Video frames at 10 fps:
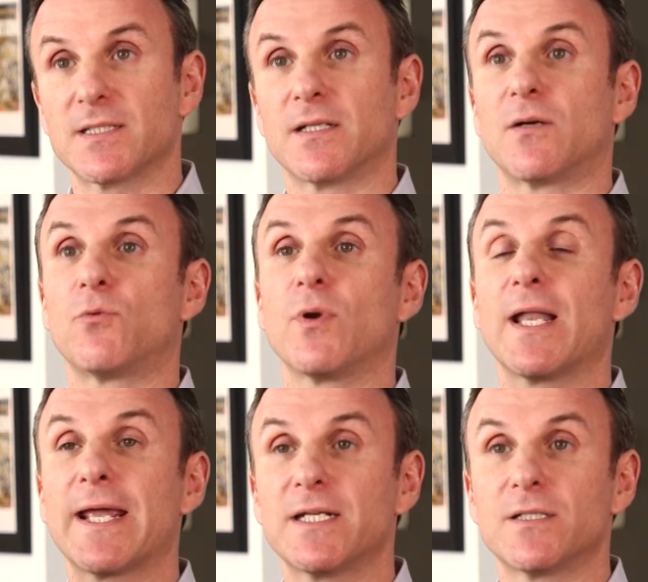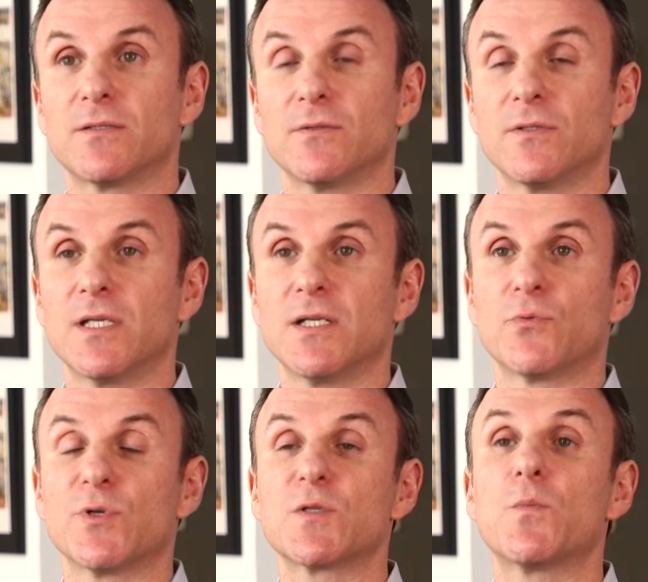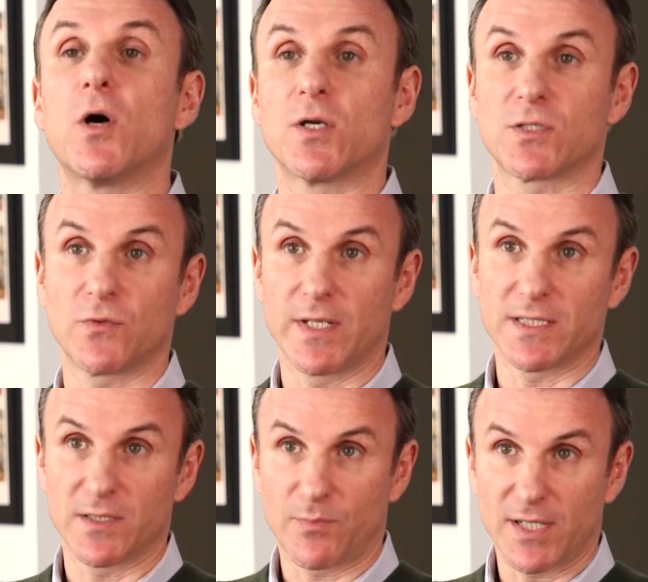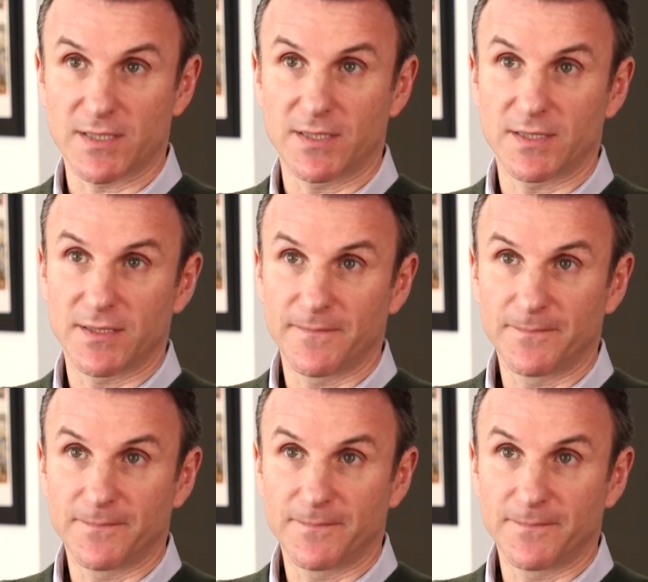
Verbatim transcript: that are related to the response to antidepressant.